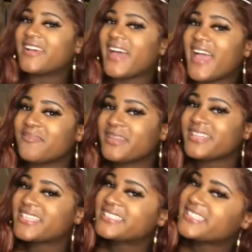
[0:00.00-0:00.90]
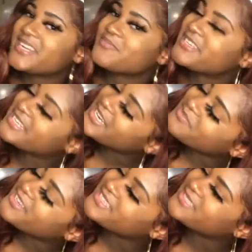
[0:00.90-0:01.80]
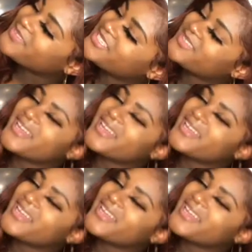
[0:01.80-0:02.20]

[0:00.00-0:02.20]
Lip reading: I have my little setup here because I'm gonna try